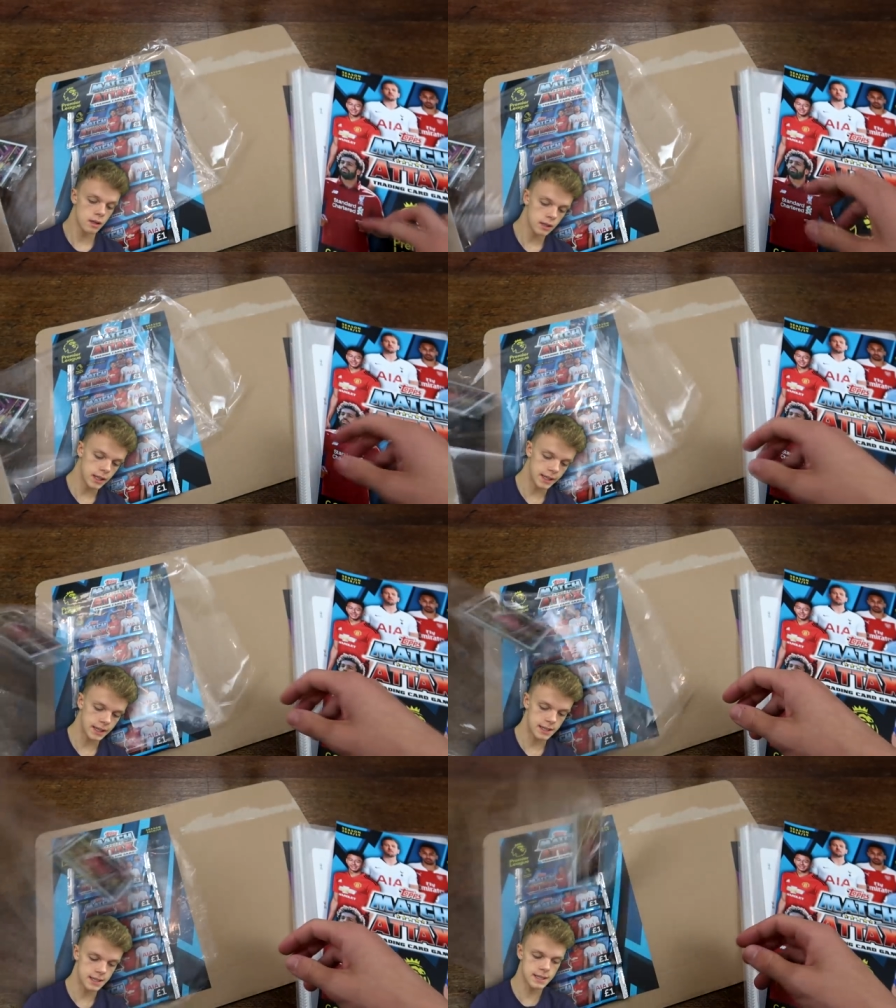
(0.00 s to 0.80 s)
you
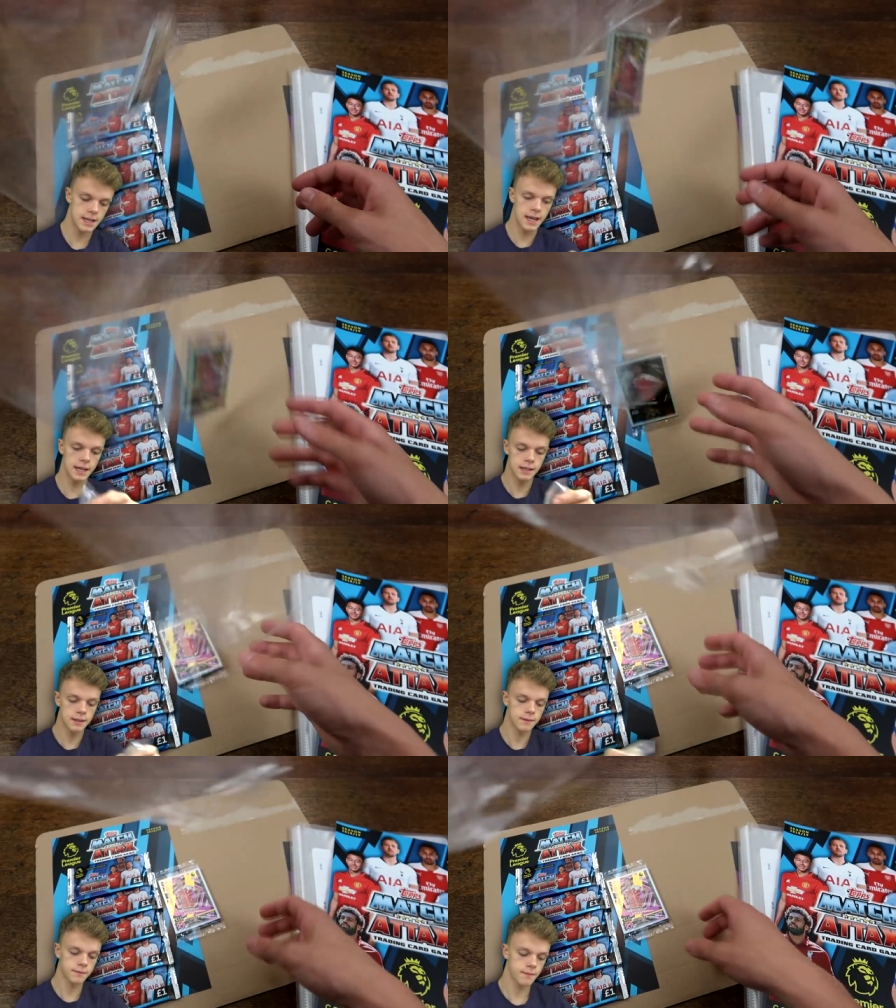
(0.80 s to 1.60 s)
can see
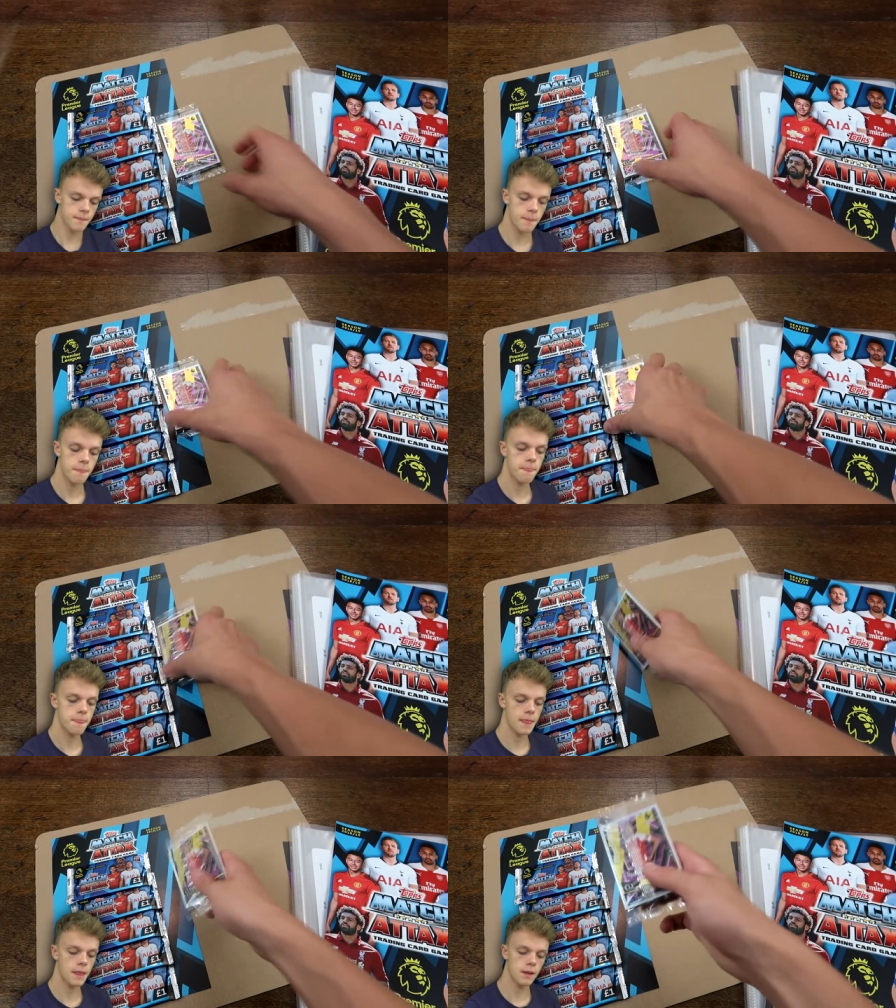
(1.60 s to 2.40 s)

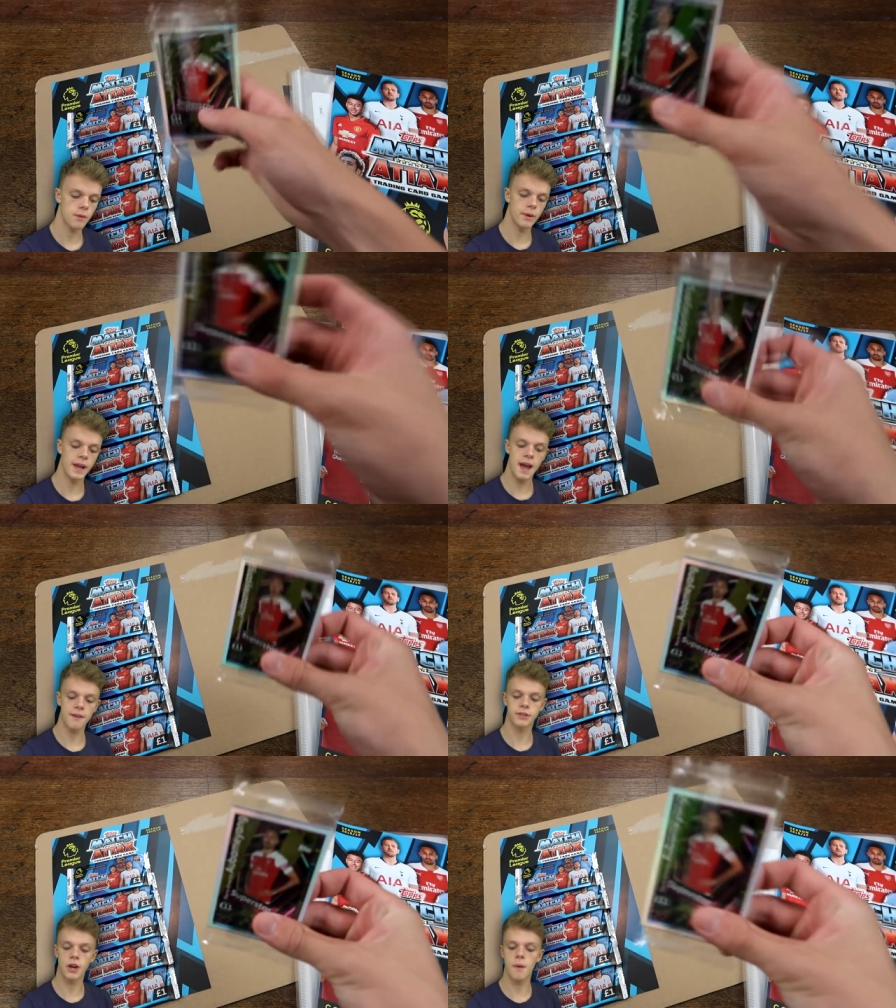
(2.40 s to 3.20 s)
we
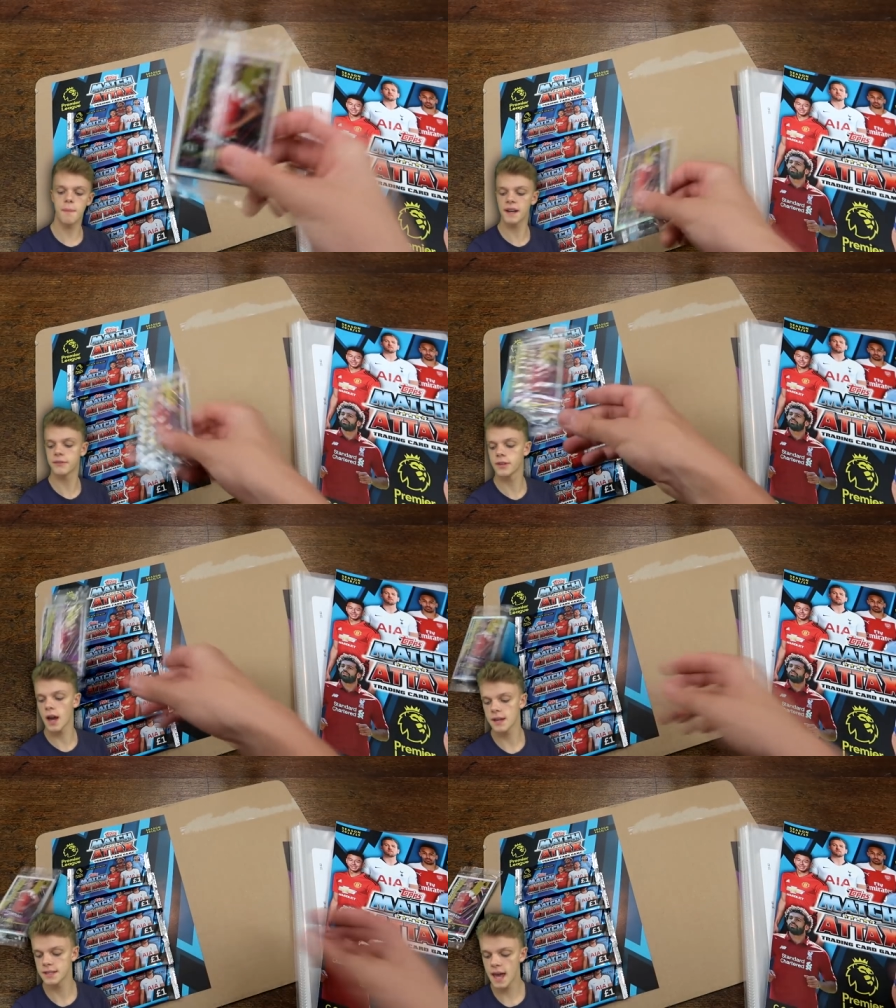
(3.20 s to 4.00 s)
have got a pack of
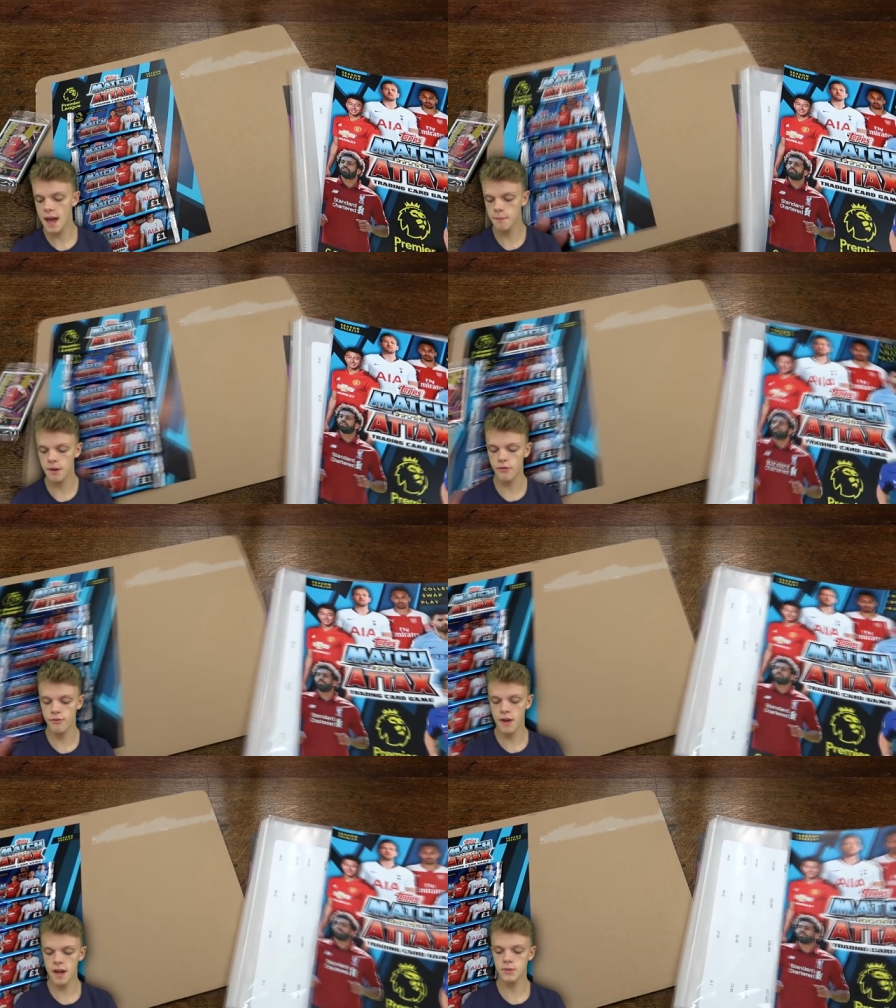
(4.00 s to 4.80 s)
cards there, but
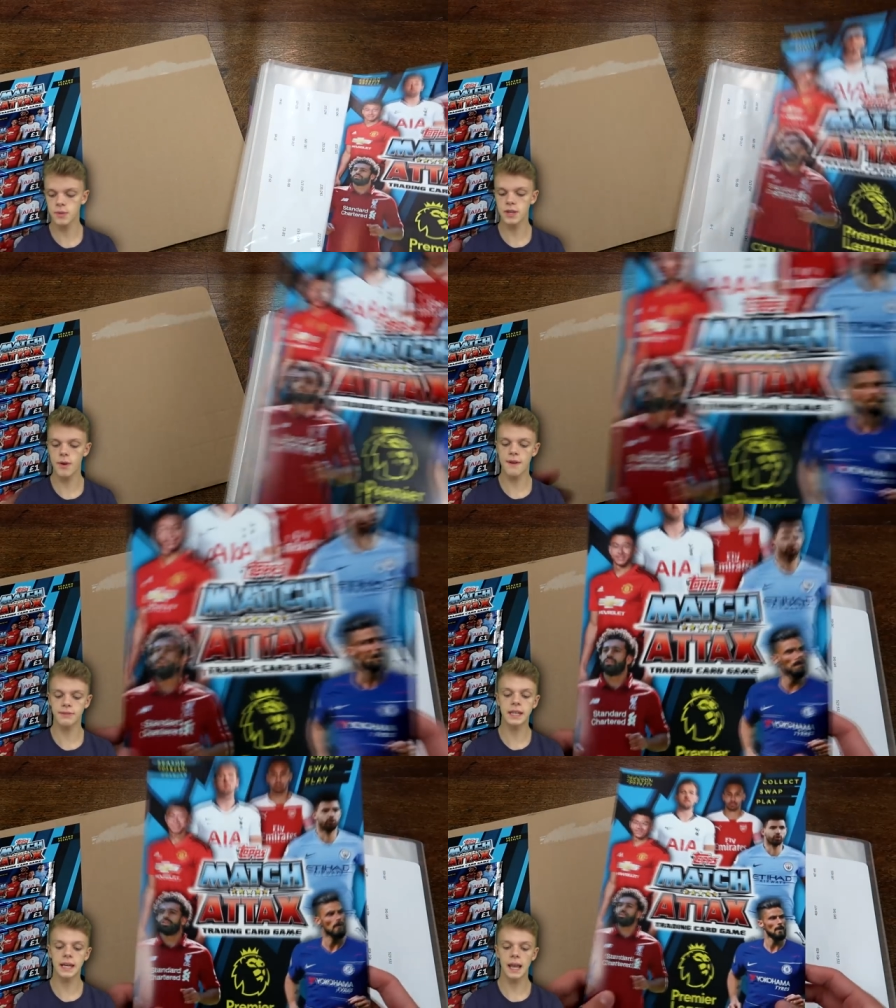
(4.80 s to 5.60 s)
first we do
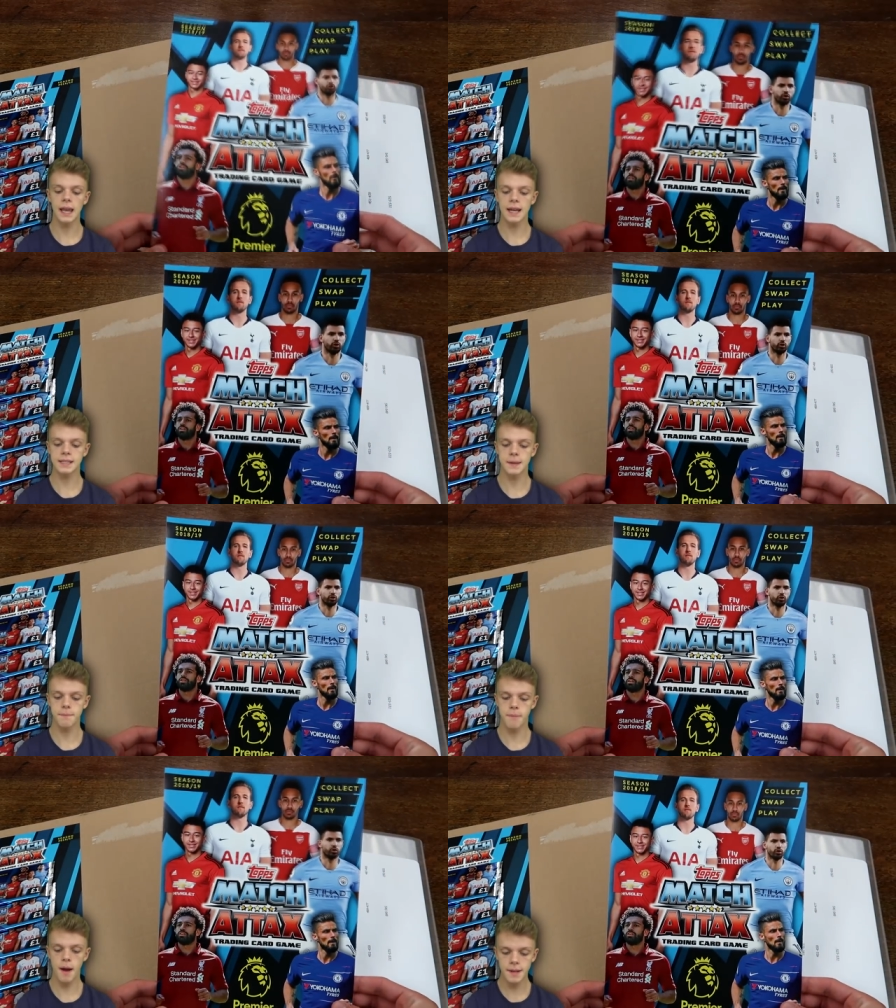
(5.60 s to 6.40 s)
have the collector
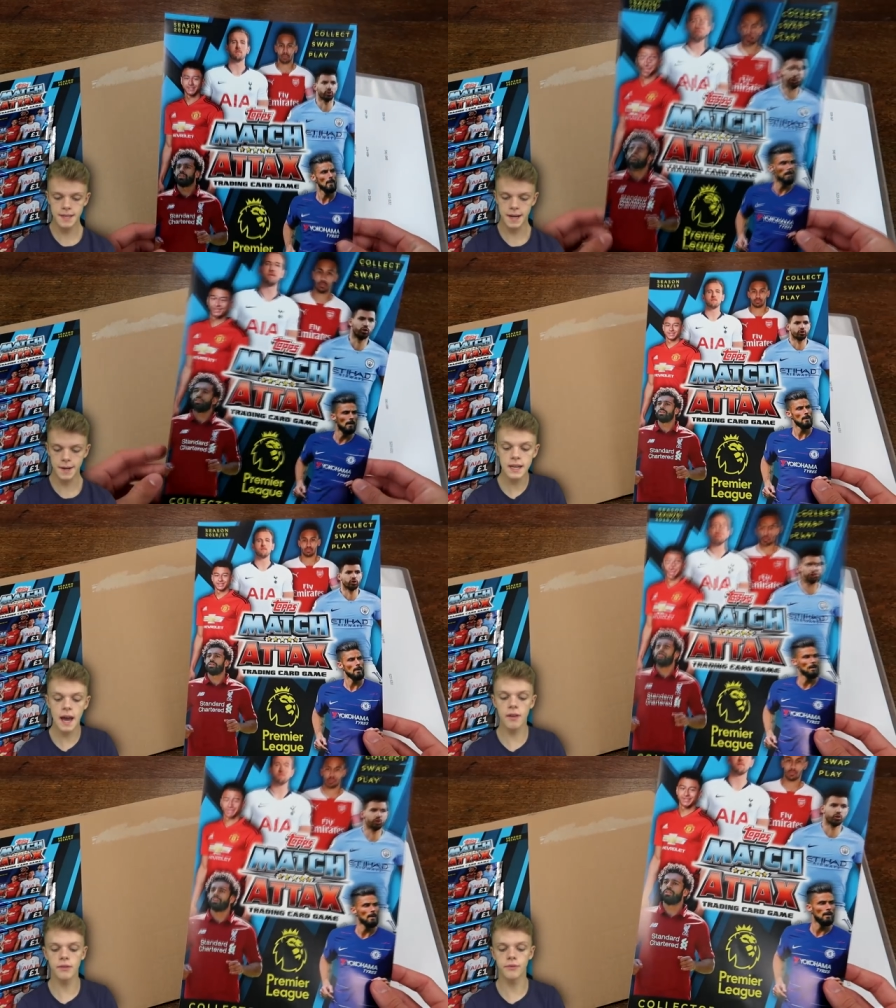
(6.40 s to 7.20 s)
binder. Yeah, on